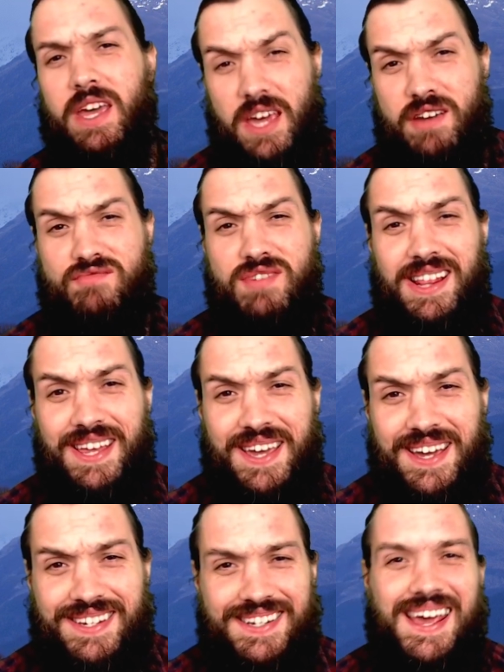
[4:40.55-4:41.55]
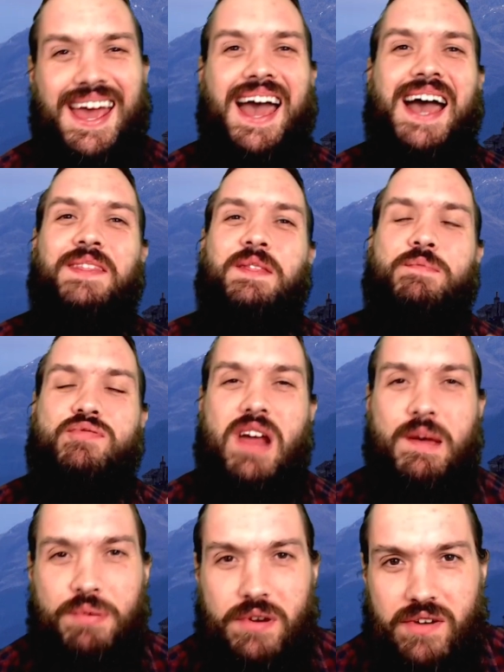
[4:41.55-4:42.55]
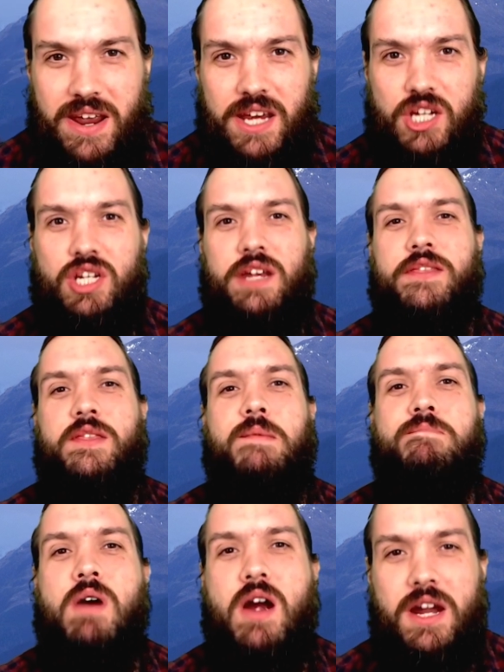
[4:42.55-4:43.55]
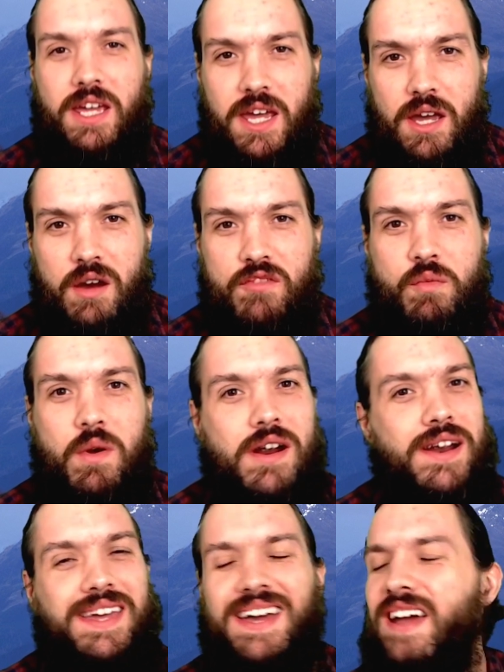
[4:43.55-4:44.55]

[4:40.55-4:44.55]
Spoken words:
It really is. And the preparation, the marking of work,